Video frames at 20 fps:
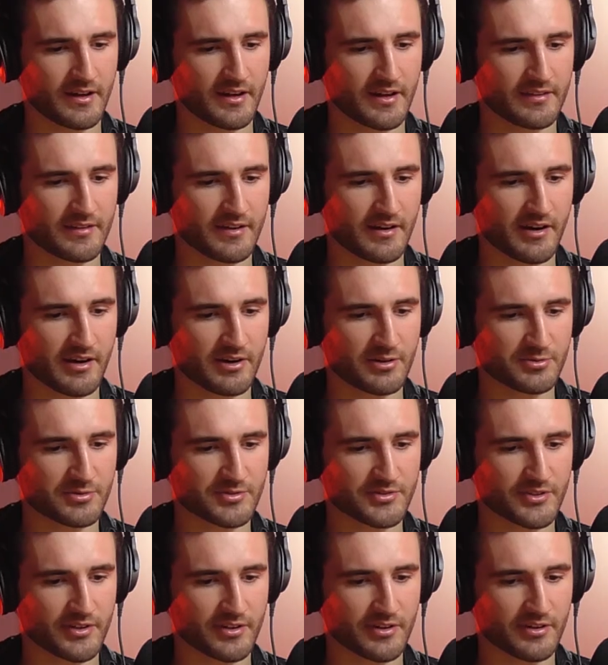And then
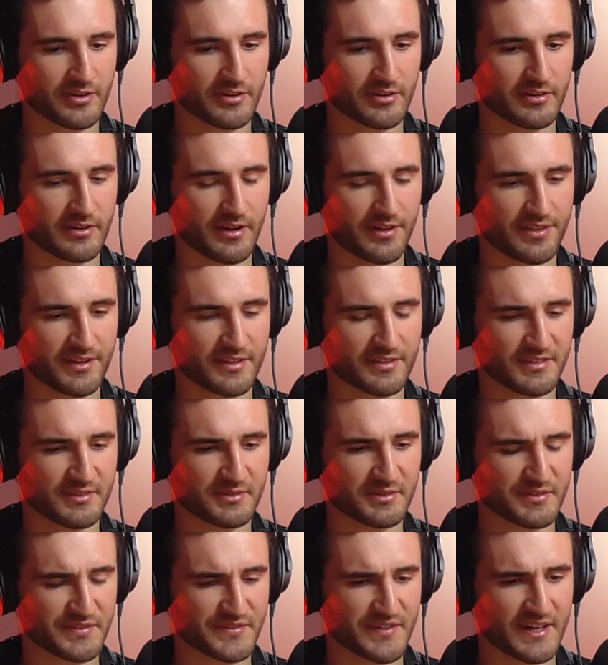I think
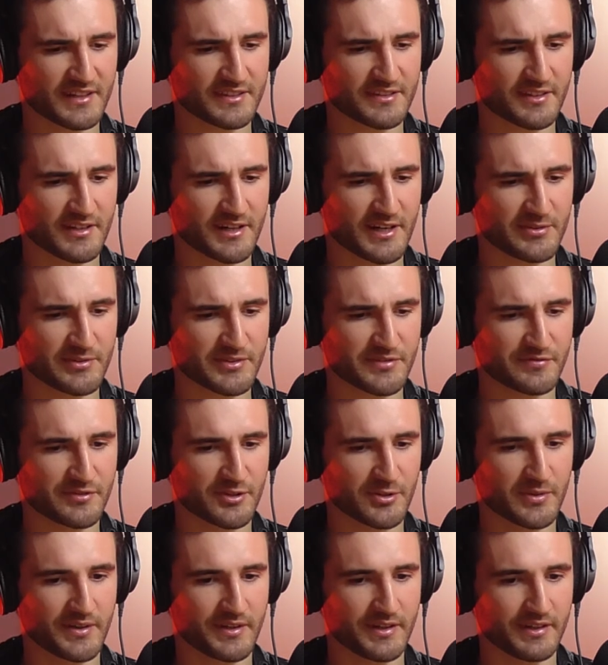that the fact that I was
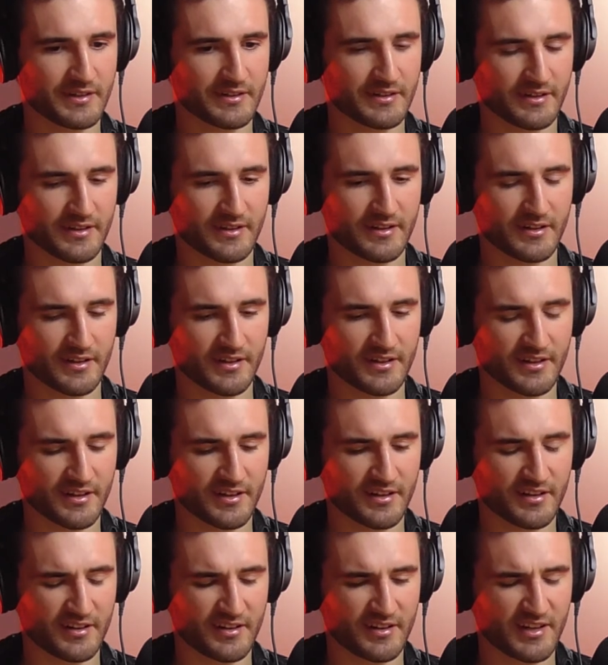viewing
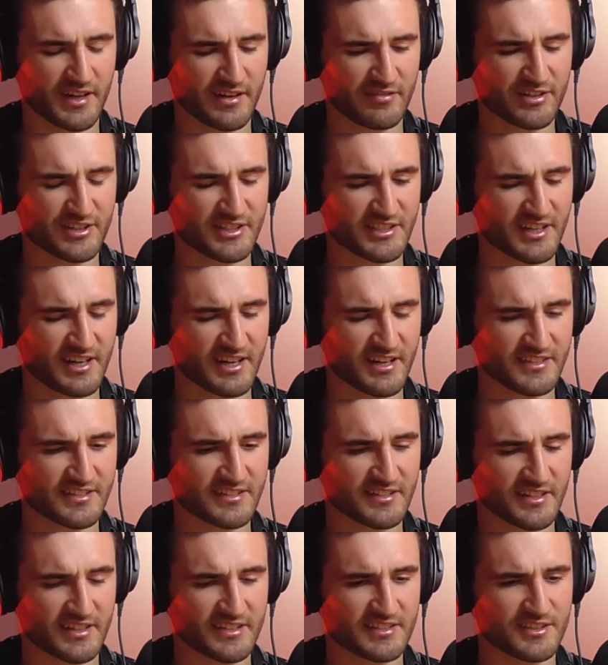every
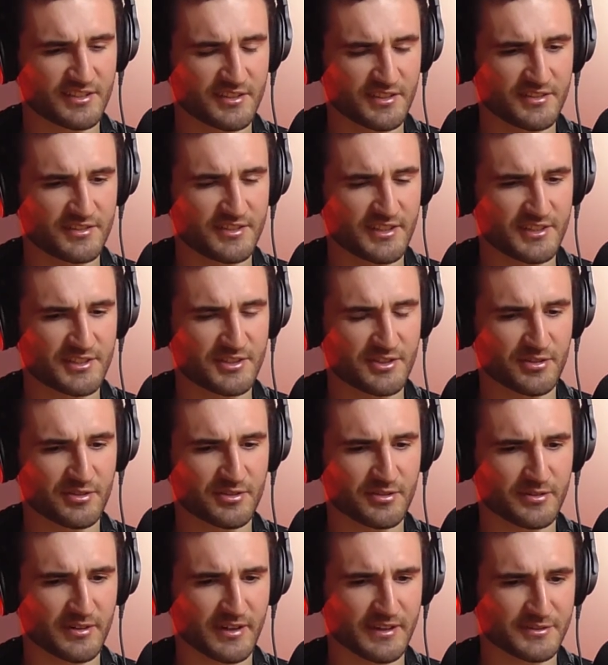task that I did
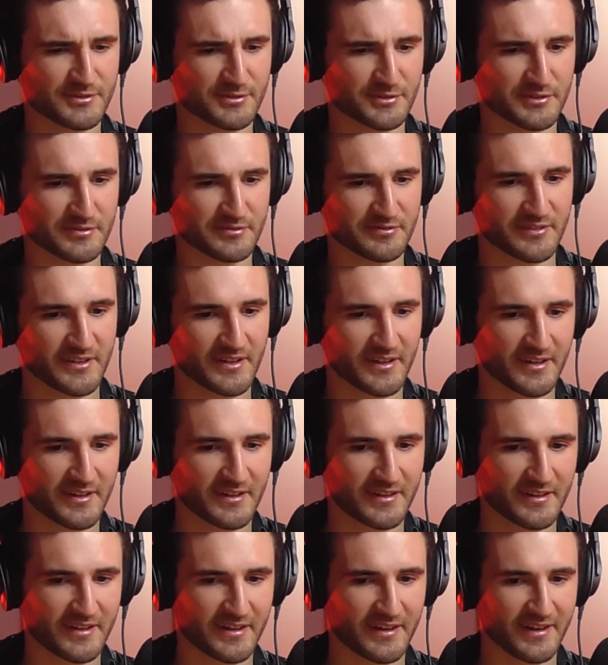do as sort of,
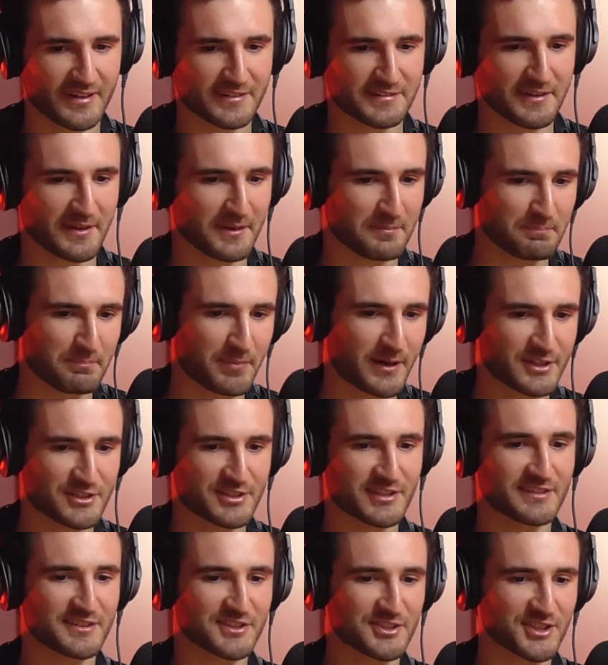I guess, like
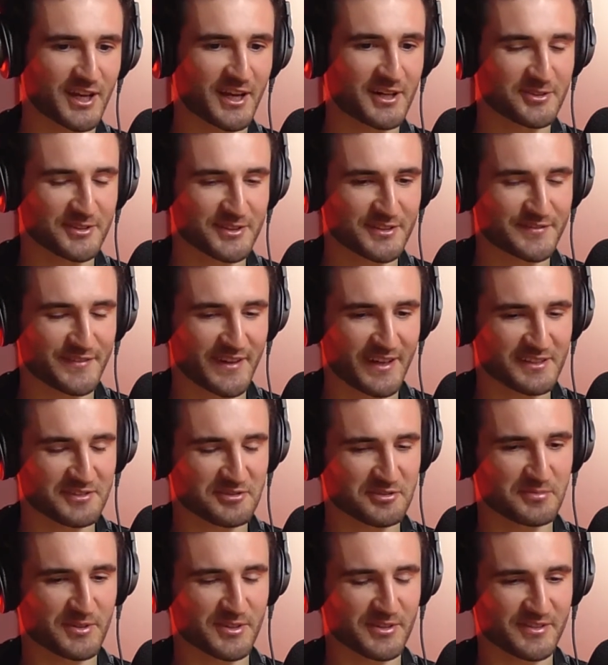punching the shadow in the face
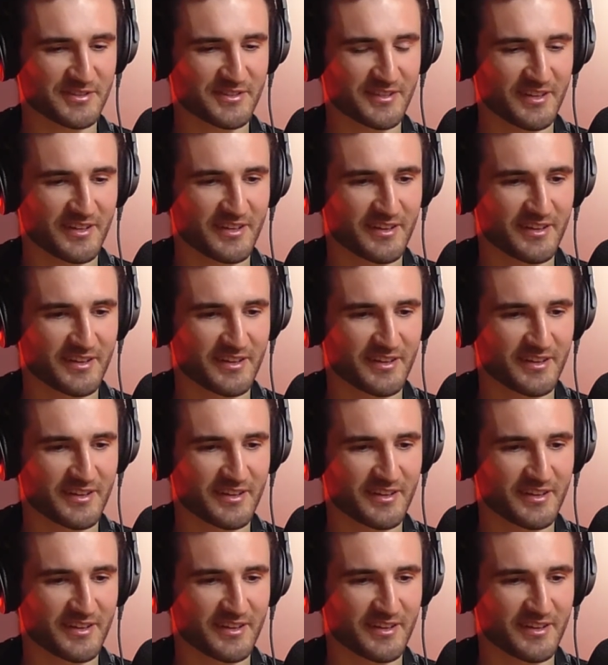almost,